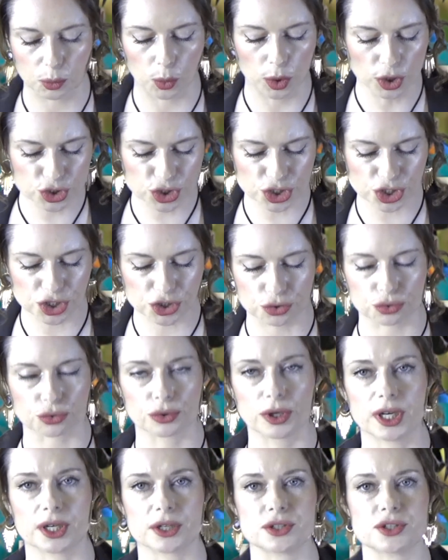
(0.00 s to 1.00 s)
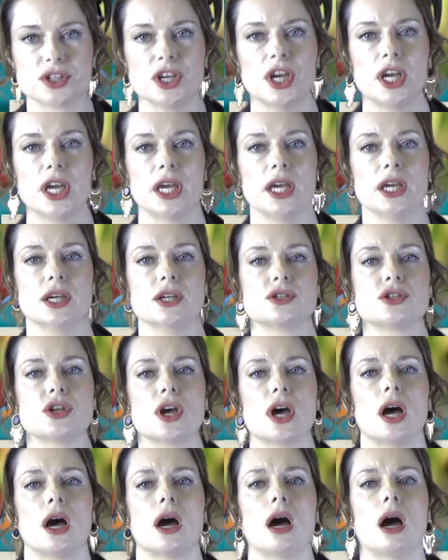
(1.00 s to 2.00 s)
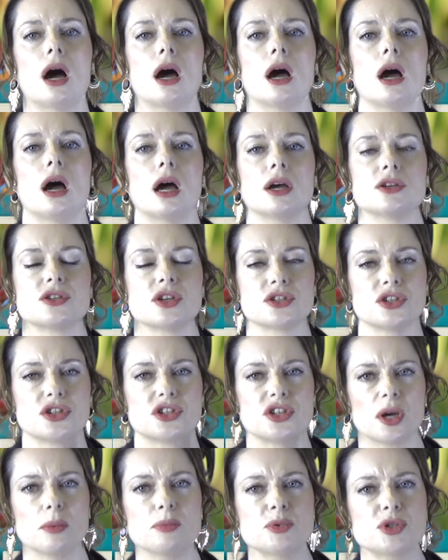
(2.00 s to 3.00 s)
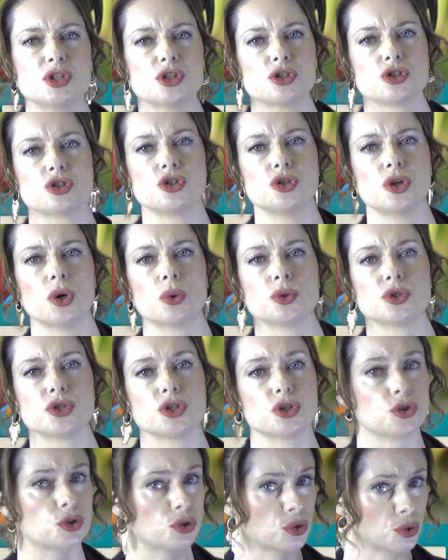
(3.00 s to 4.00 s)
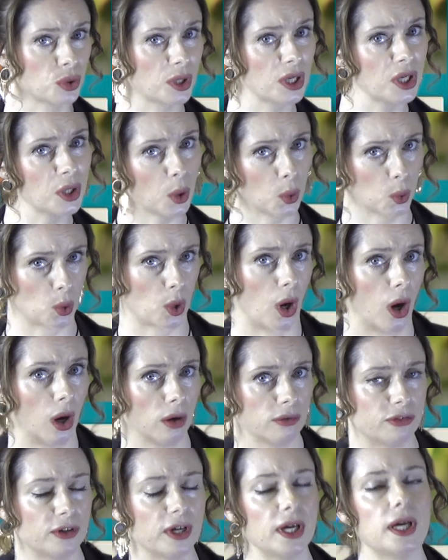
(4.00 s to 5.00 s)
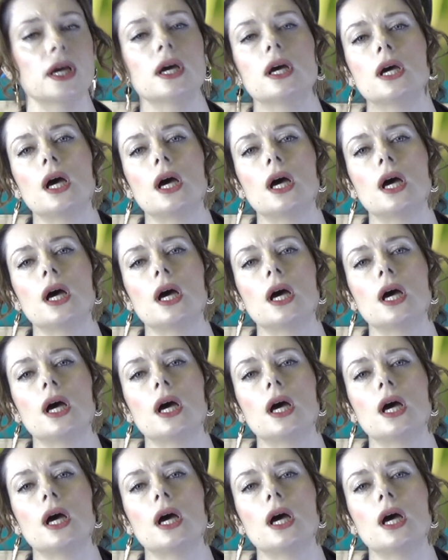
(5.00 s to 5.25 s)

What she drinks is uh, a, a substance known as adrenal coffee.